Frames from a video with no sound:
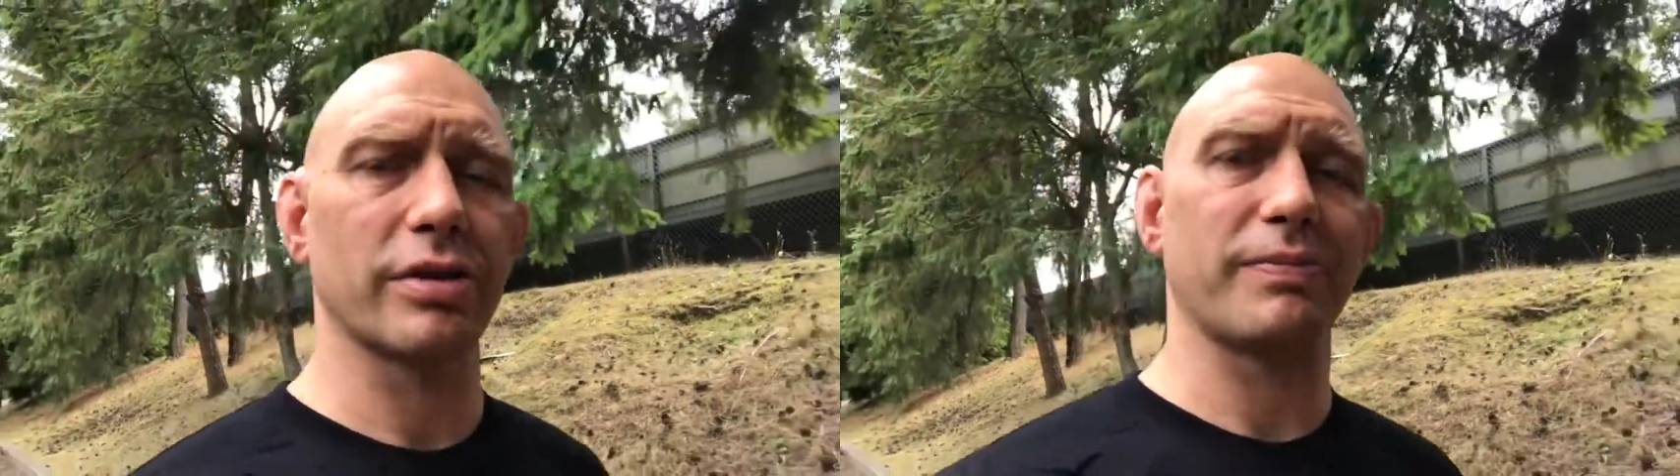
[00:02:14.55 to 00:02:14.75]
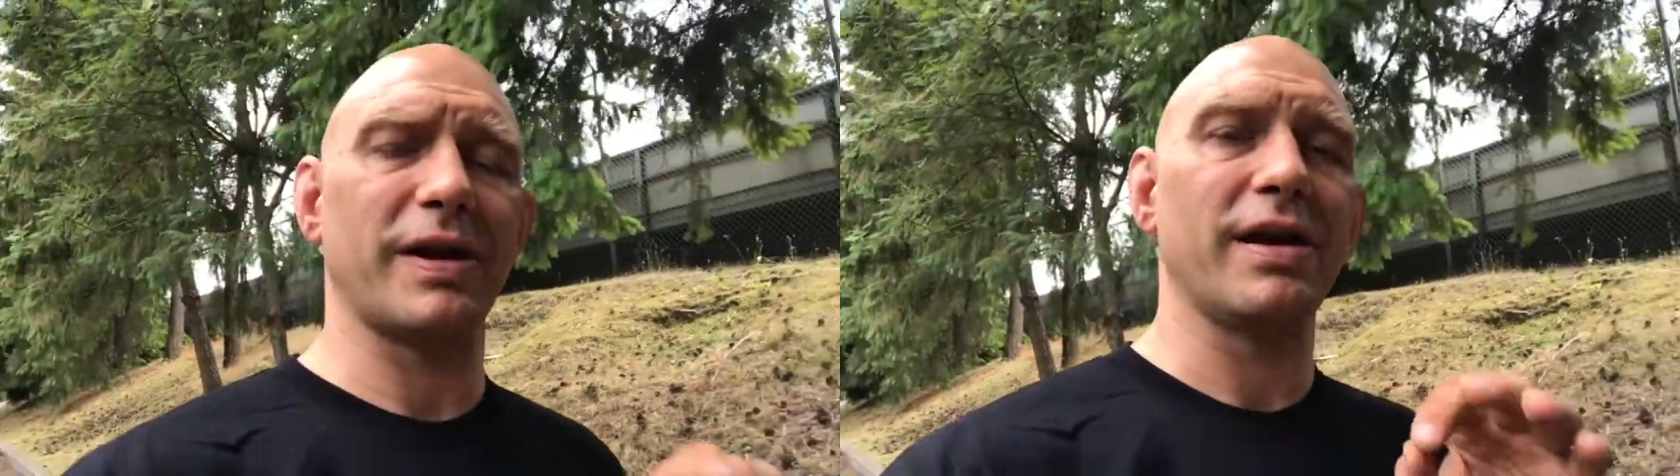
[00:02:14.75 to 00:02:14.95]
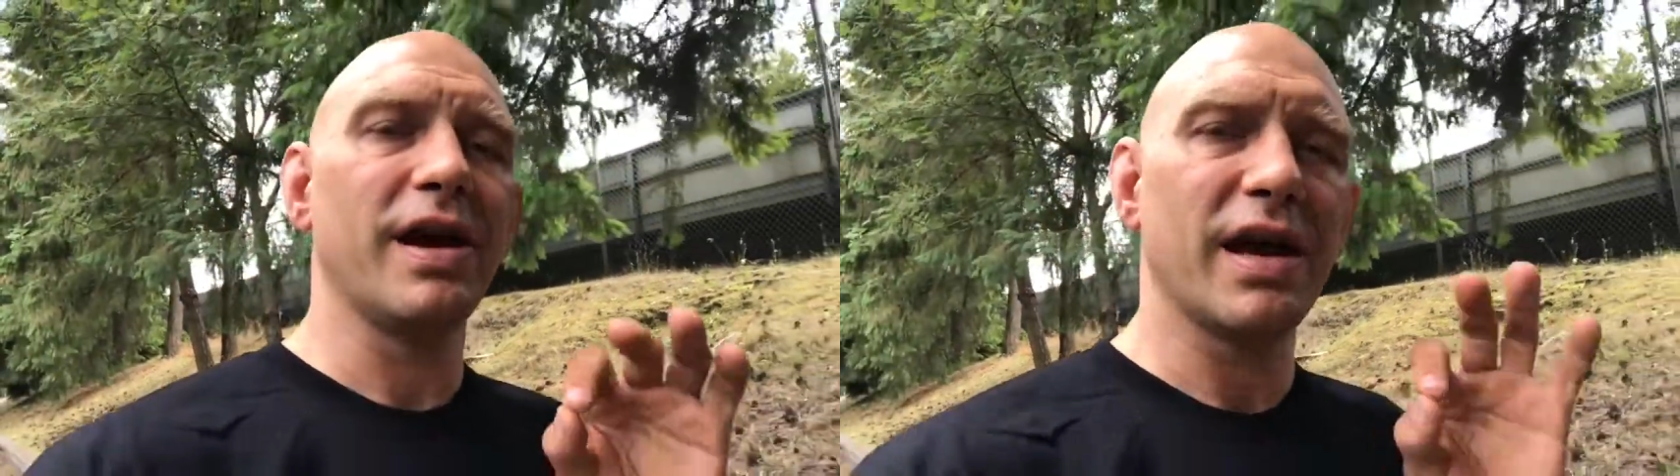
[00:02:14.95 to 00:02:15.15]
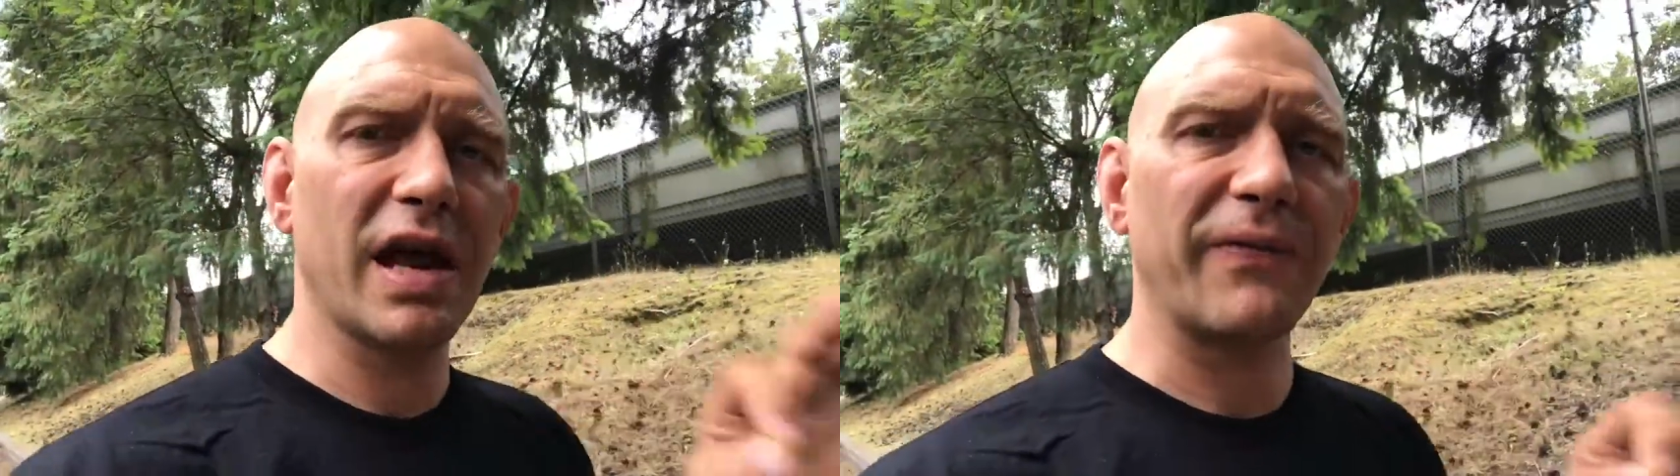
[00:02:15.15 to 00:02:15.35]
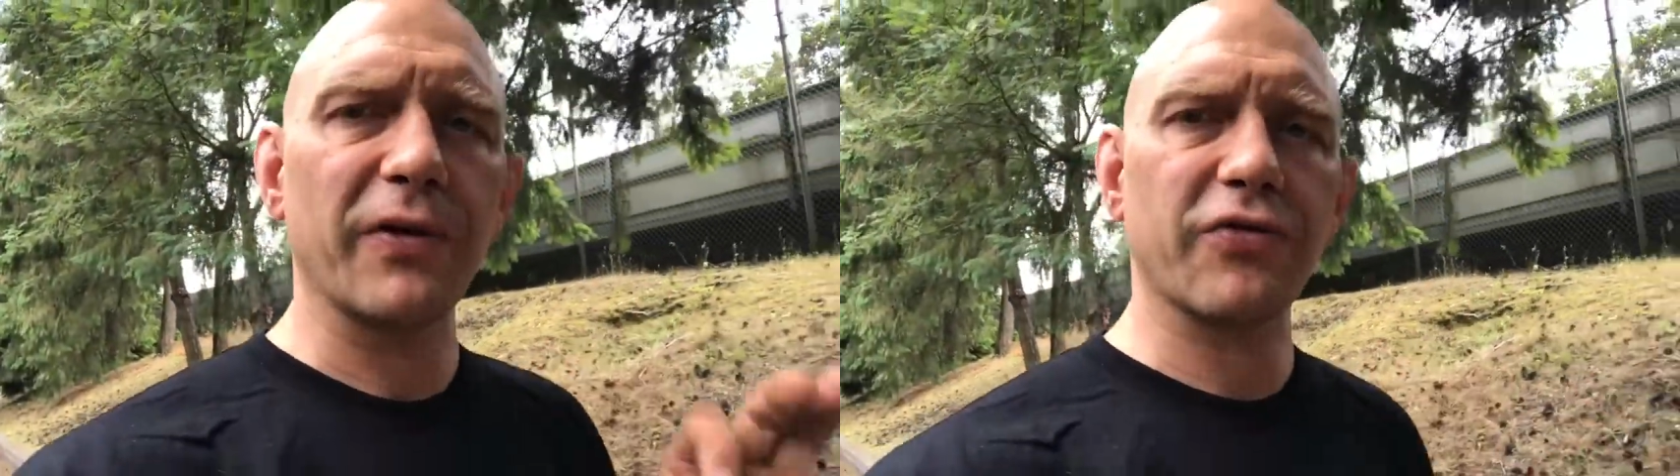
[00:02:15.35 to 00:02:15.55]
It has been
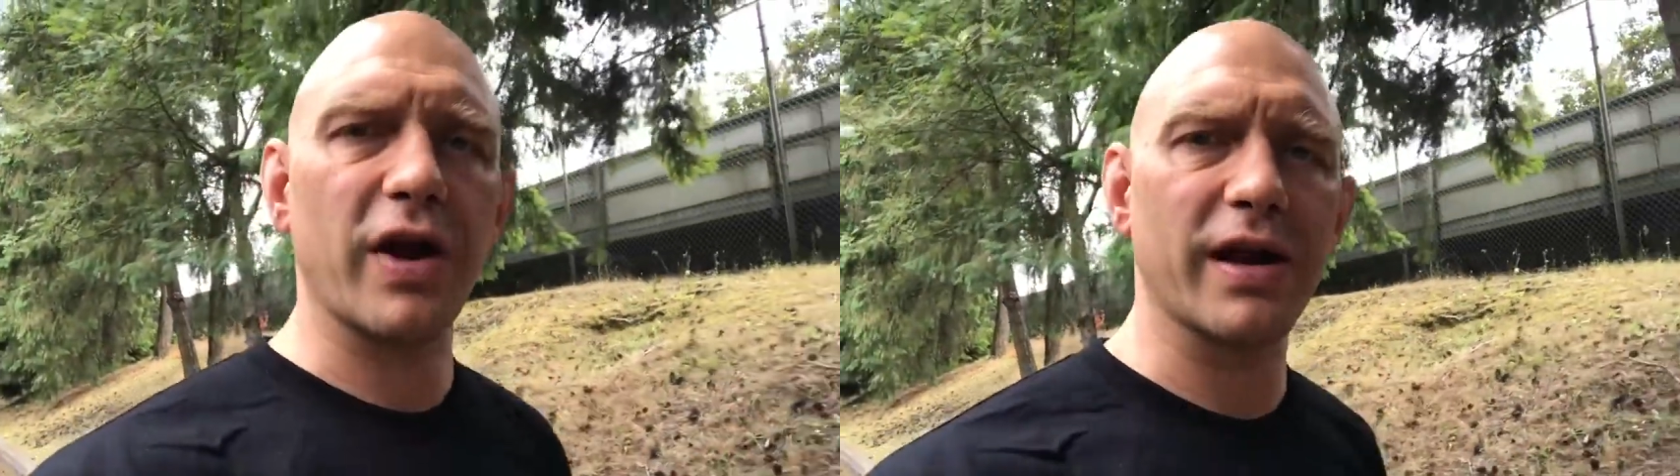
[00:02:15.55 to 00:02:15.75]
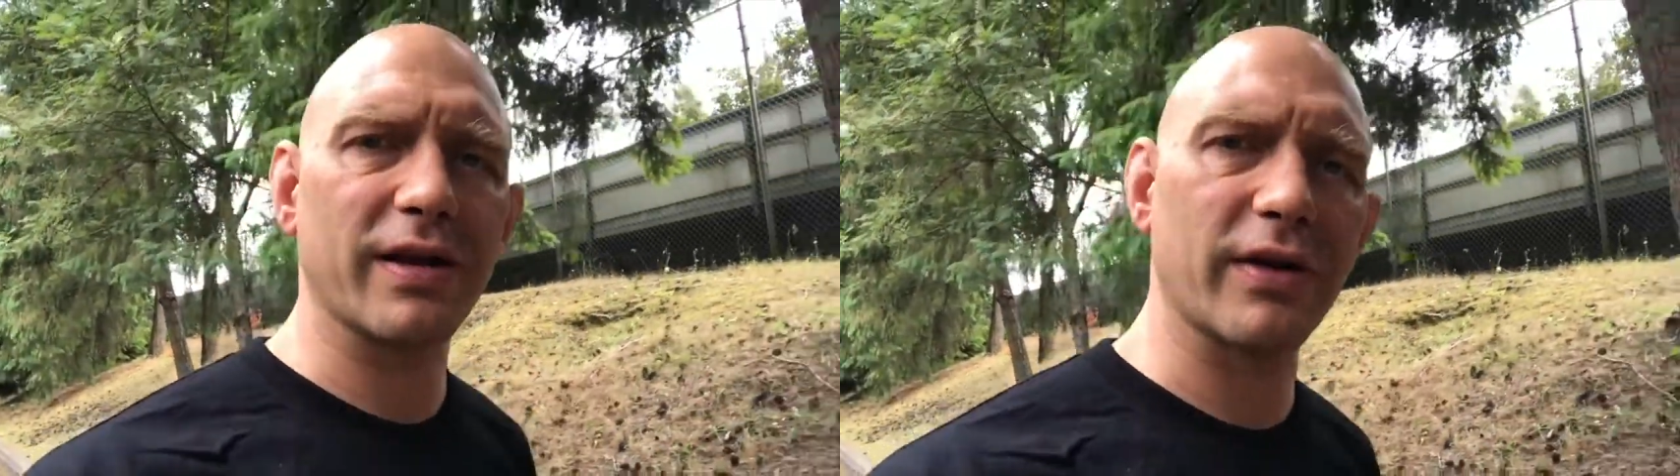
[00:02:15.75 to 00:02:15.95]
infiltrating